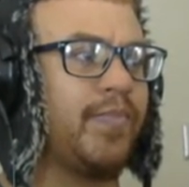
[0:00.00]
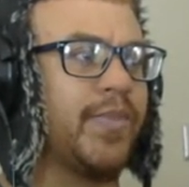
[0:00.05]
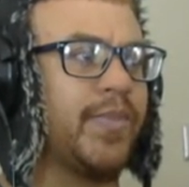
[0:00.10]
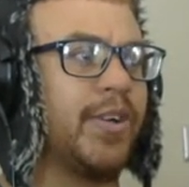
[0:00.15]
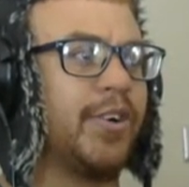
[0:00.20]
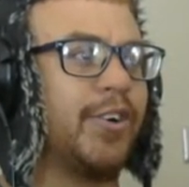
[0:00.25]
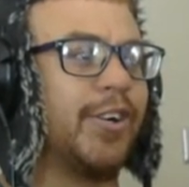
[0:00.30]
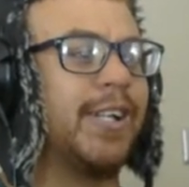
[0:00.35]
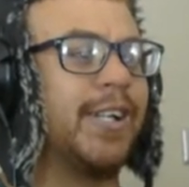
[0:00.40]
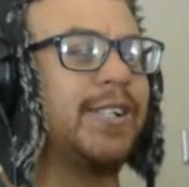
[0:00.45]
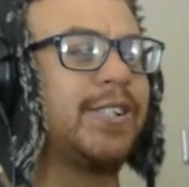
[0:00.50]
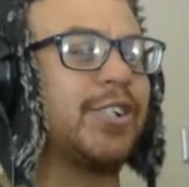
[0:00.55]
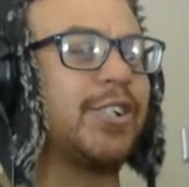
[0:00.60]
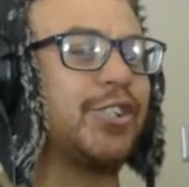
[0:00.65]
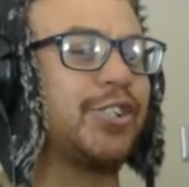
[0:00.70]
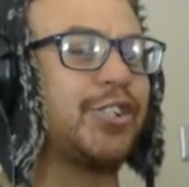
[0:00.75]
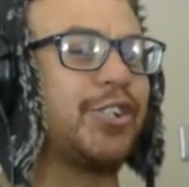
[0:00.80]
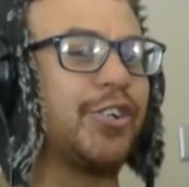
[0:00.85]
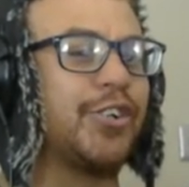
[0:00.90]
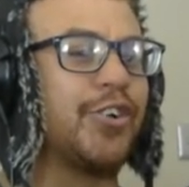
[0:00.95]
The reason
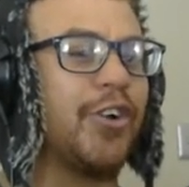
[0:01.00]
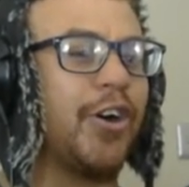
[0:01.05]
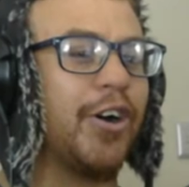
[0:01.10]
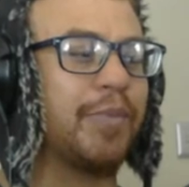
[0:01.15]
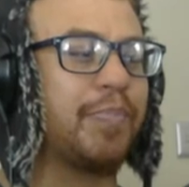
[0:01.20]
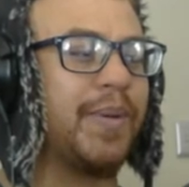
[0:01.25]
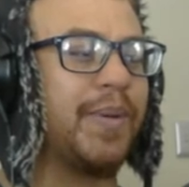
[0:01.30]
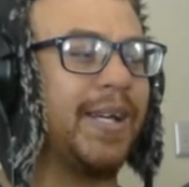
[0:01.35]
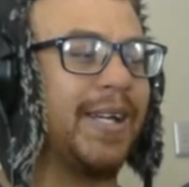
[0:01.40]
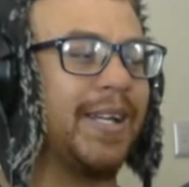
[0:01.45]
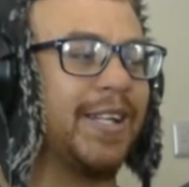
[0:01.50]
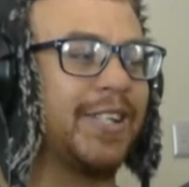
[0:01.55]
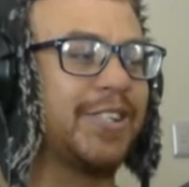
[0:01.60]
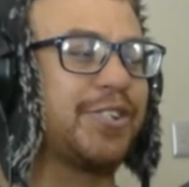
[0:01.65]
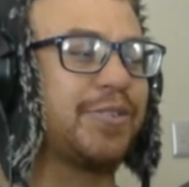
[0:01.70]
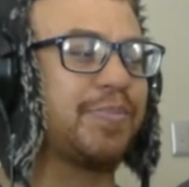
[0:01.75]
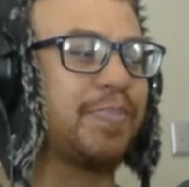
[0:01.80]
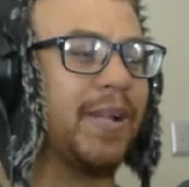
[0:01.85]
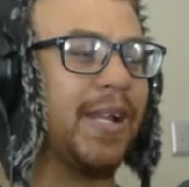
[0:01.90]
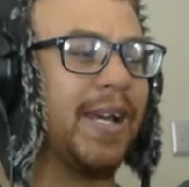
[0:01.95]
should not be
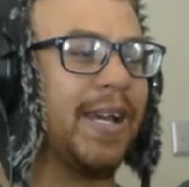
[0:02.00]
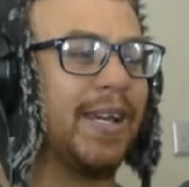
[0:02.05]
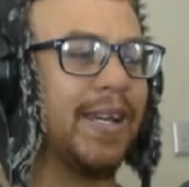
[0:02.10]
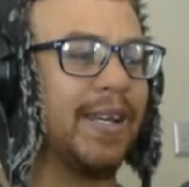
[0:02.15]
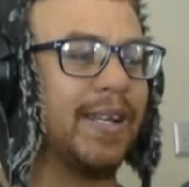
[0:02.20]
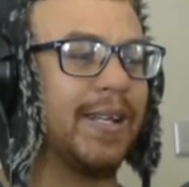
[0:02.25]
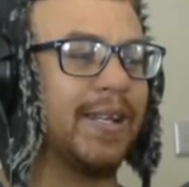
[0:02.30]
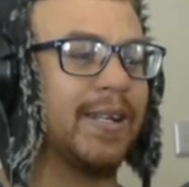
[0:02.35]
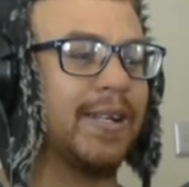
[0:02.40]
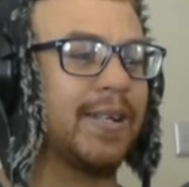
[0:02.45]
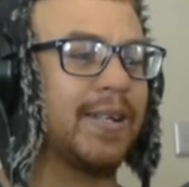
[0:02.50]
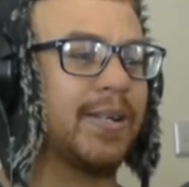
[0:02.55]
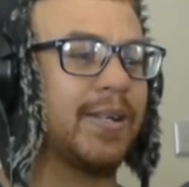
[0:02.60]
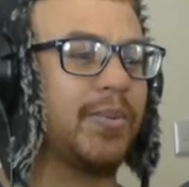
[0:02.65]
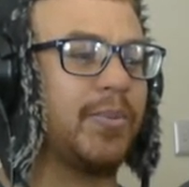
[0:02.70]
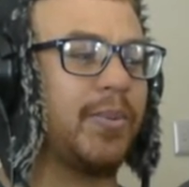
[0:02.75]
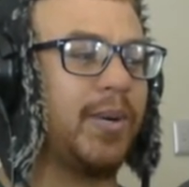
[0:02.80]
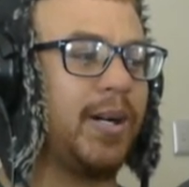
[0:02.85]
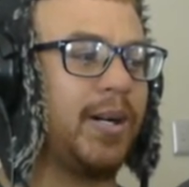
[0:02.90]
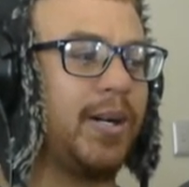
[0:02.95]
explained,
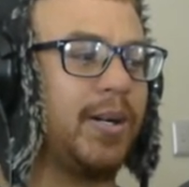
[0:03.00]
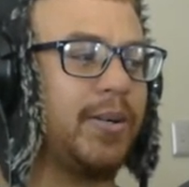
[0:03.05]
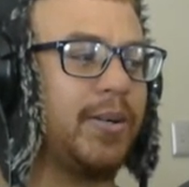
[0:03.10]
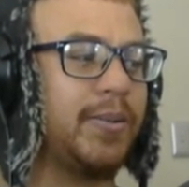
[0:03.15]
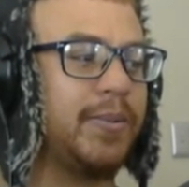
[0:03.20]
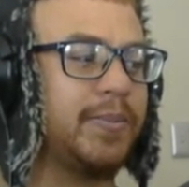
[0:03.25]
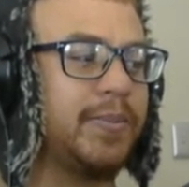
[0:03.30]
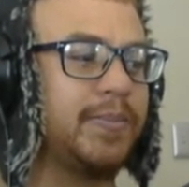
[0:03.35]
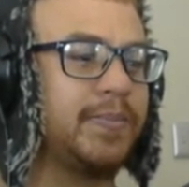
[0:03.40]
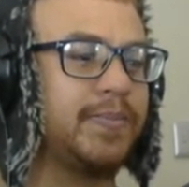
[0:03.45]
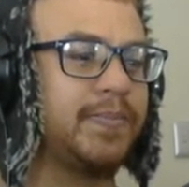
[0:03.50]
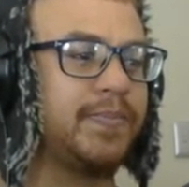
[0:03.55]
wow.